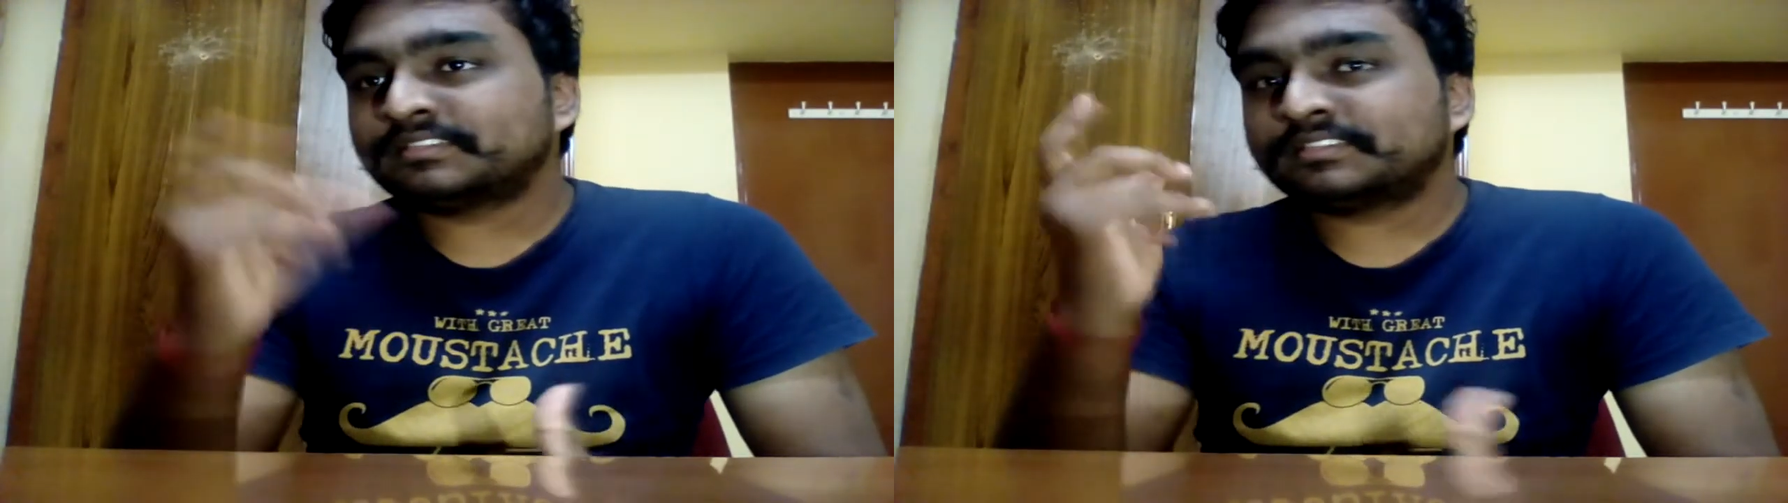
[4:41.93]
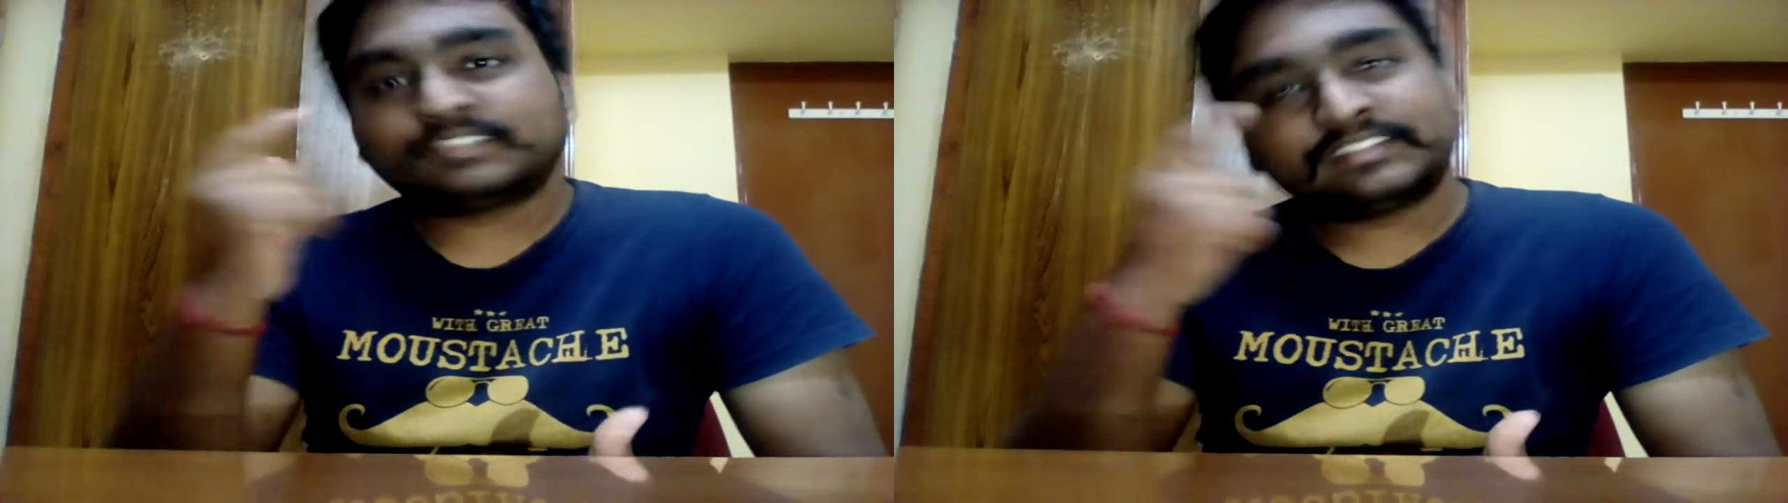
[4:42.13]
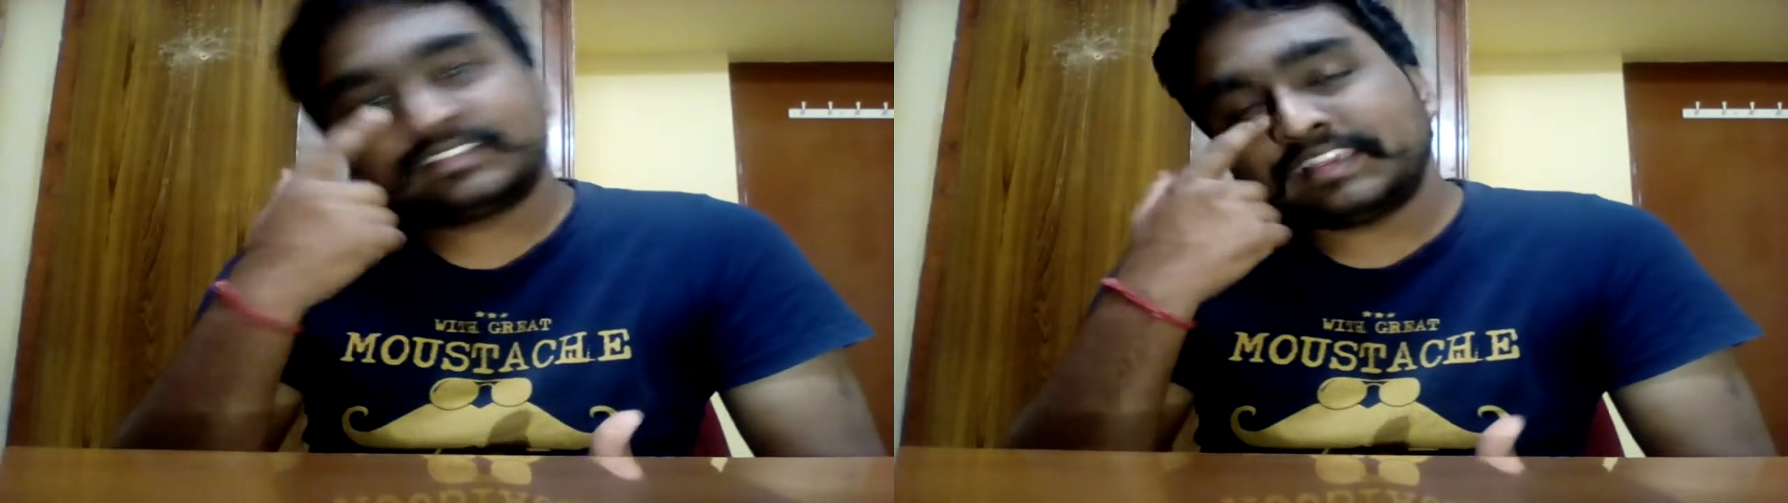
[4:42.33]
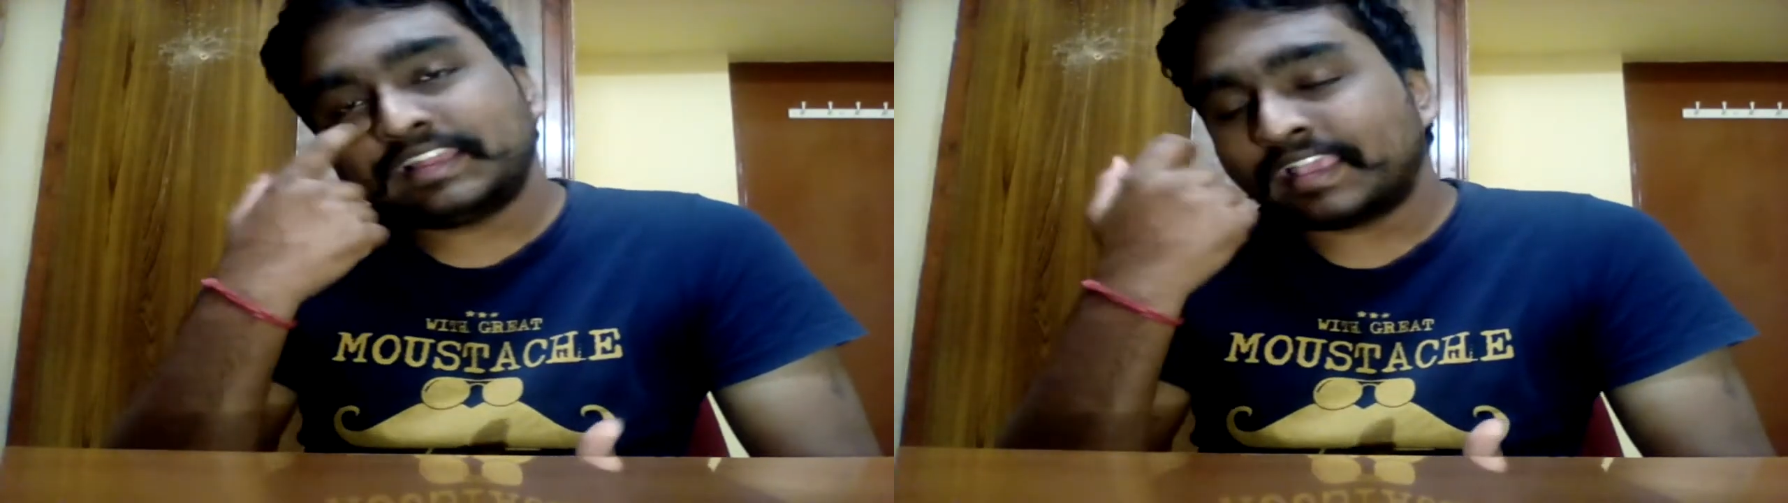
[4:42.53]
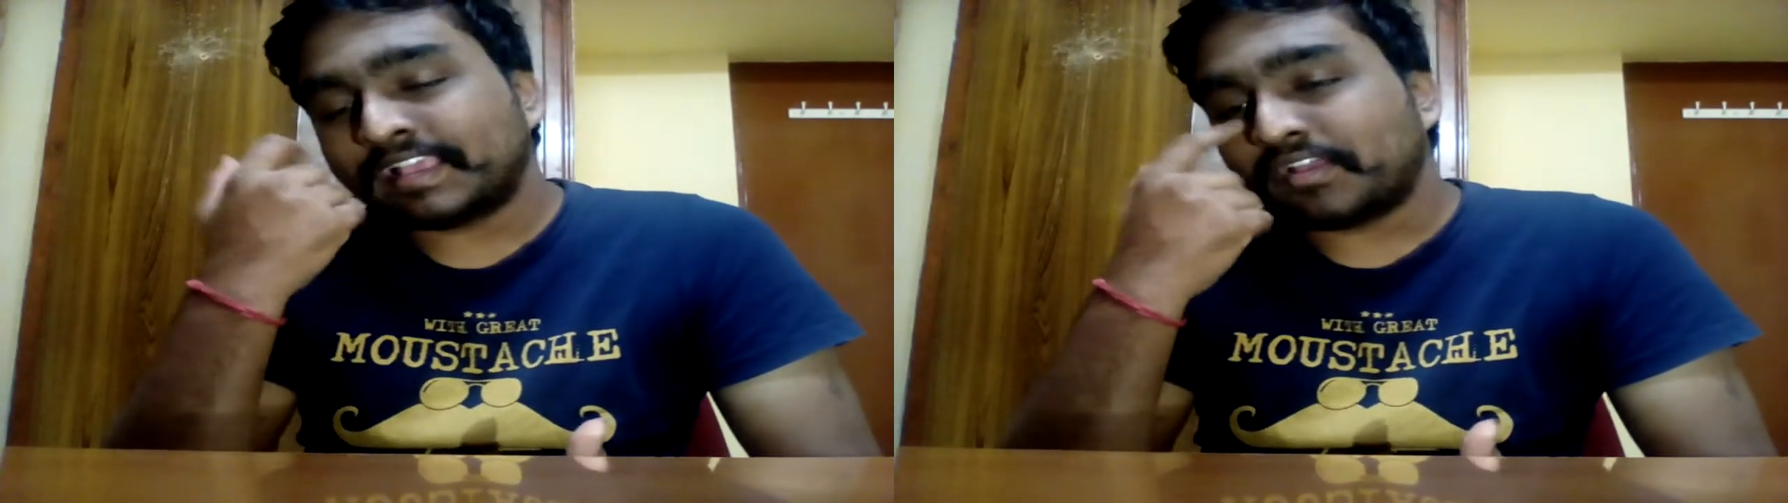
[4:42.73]

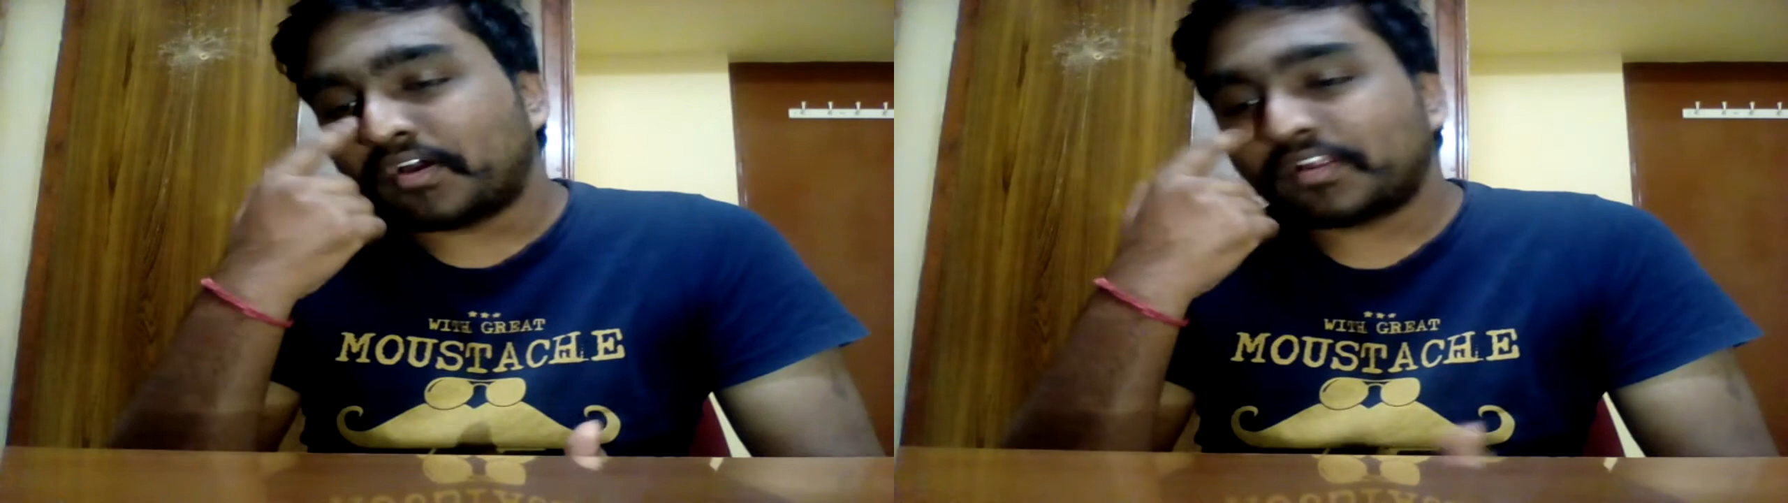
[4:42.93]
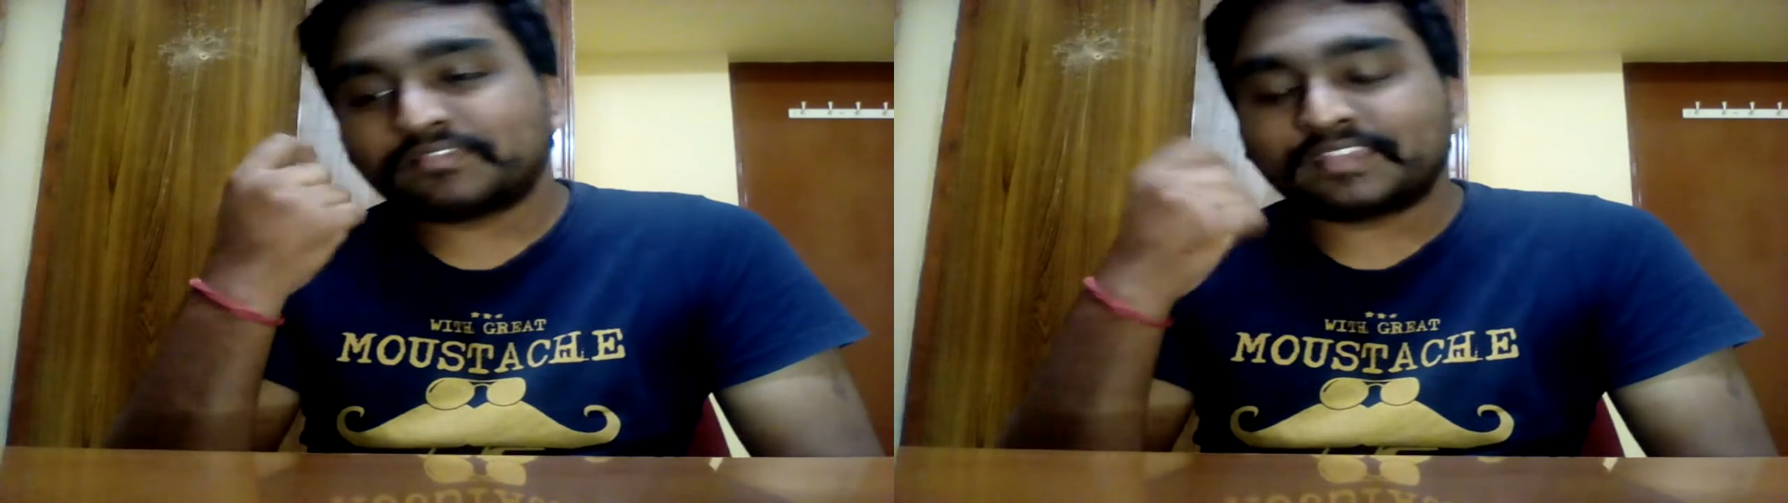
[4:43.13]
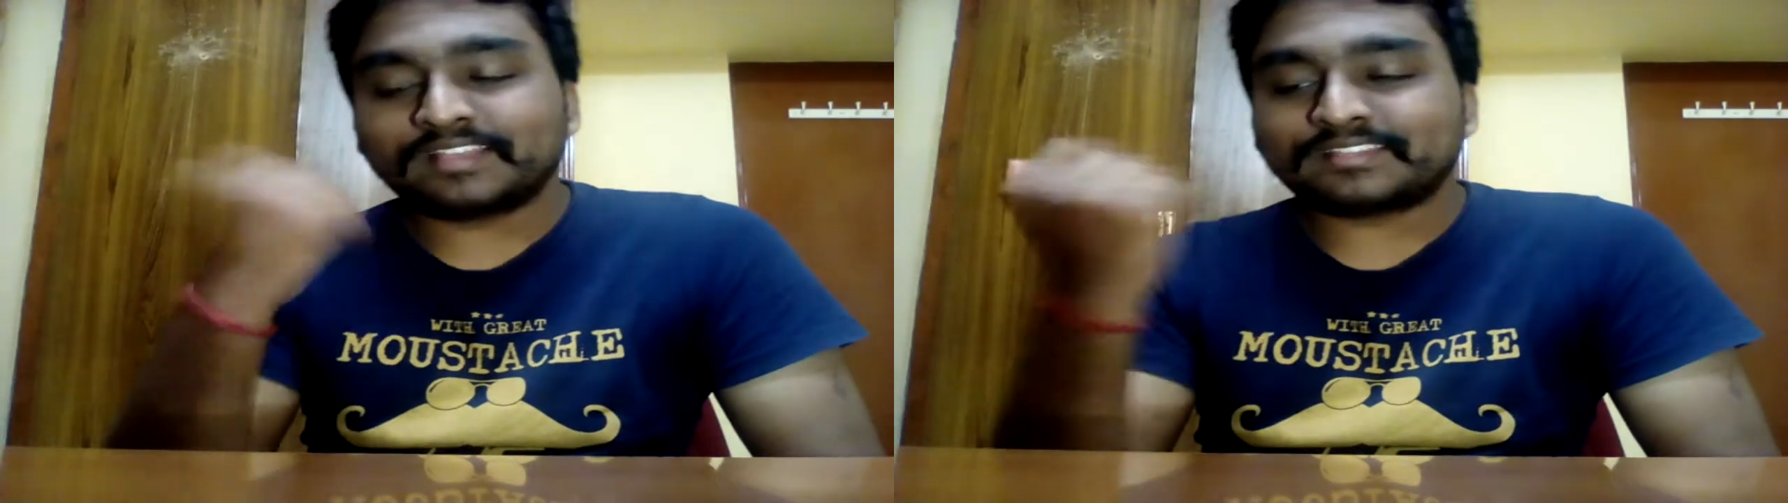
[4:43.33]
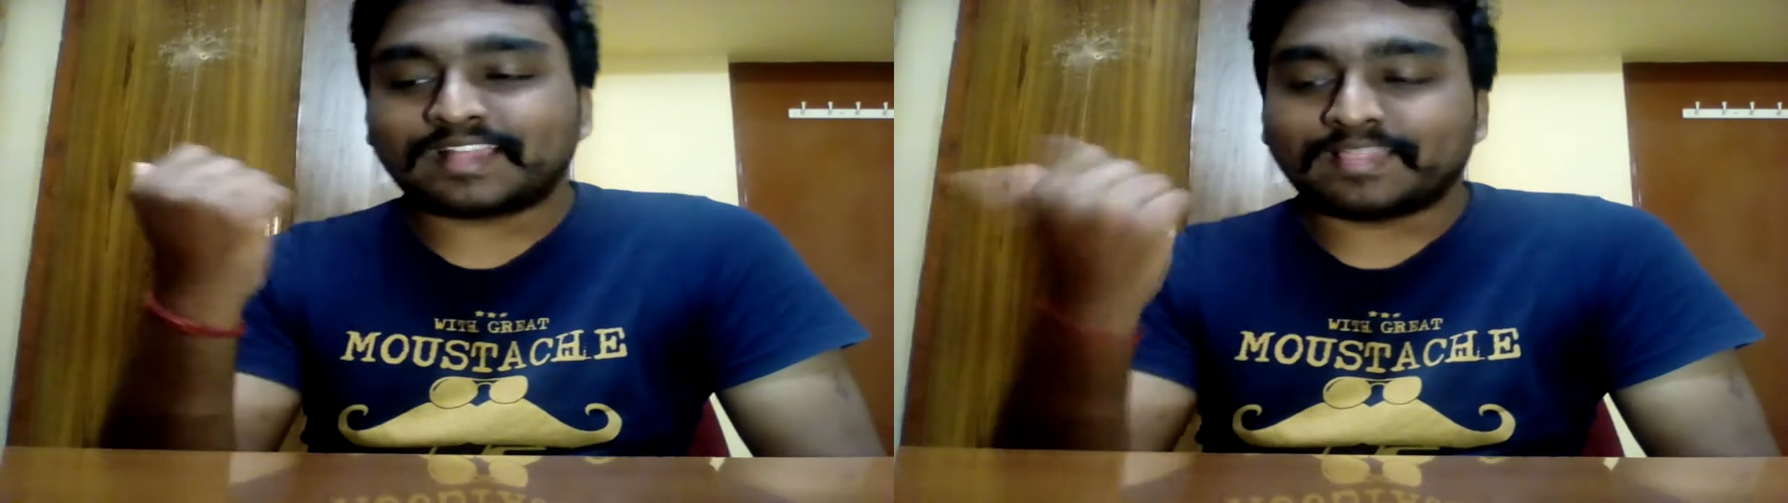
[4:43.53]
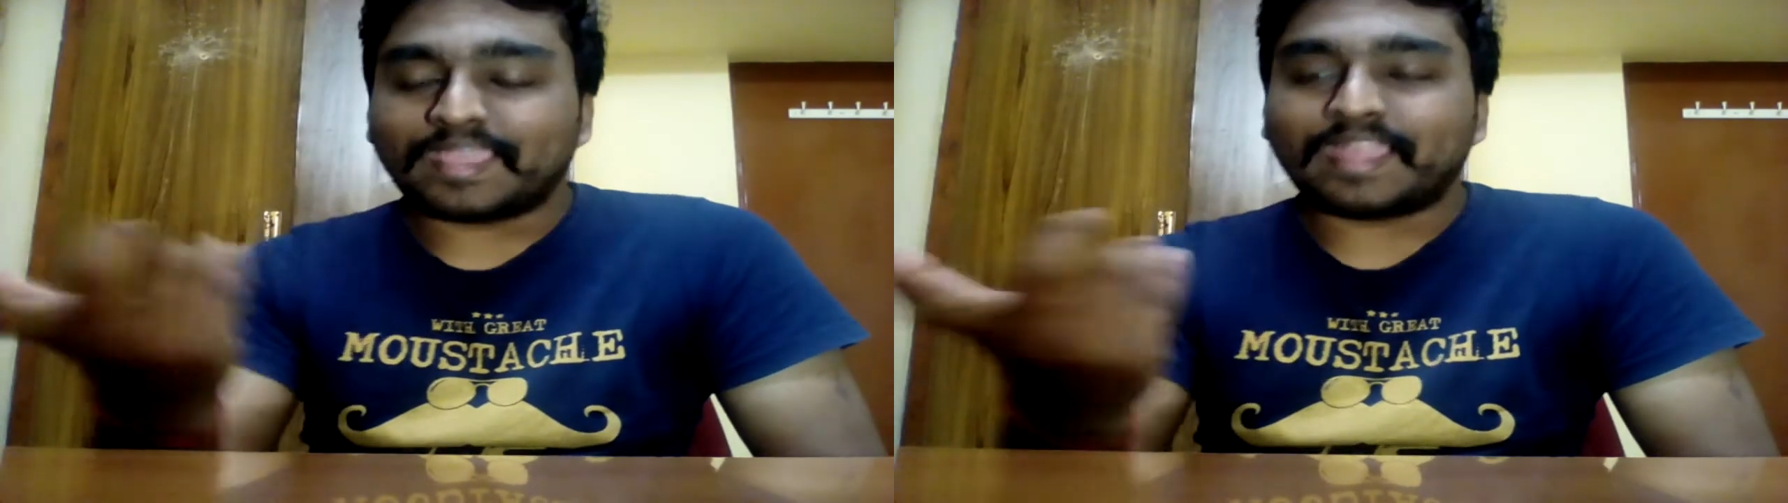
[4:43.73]
stealing, a lot of things that
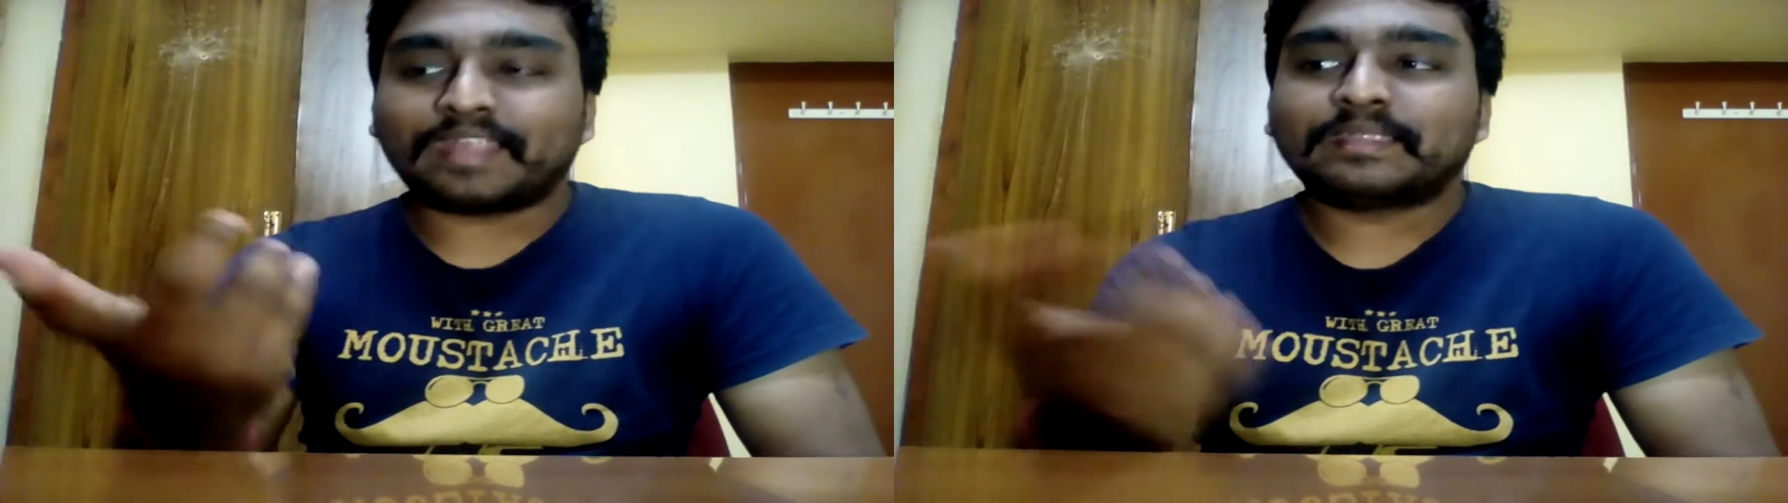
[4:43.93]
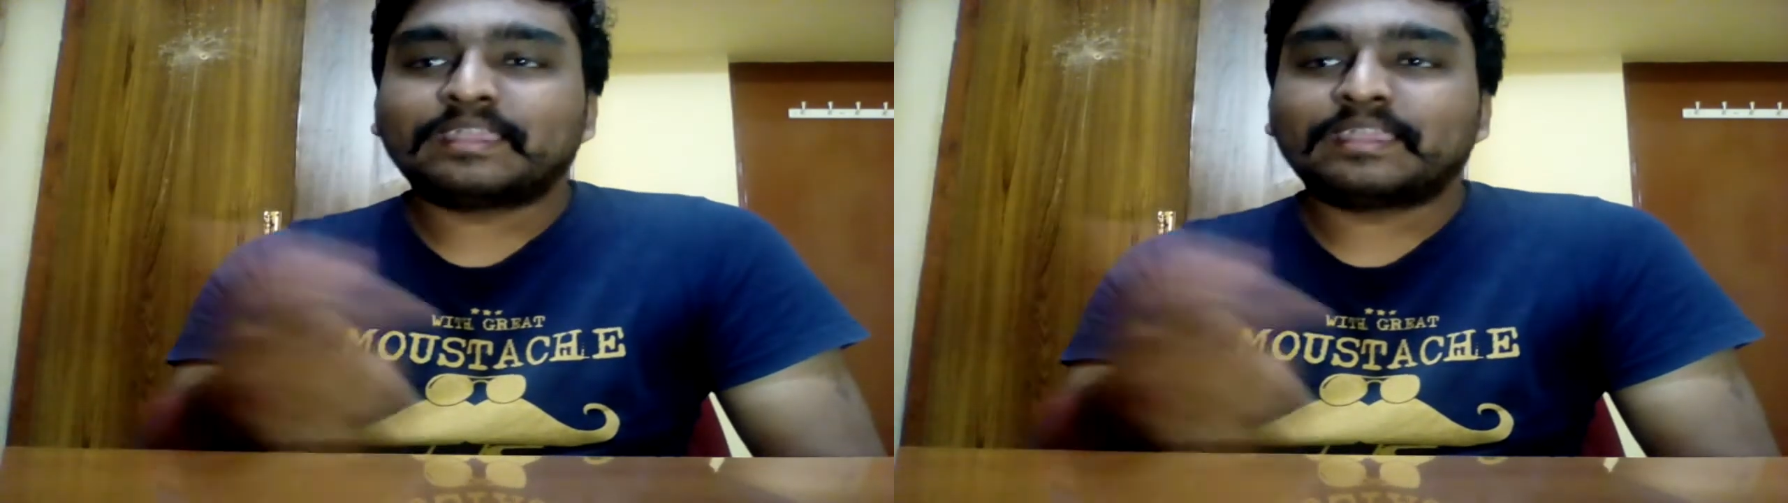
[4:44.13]
are there,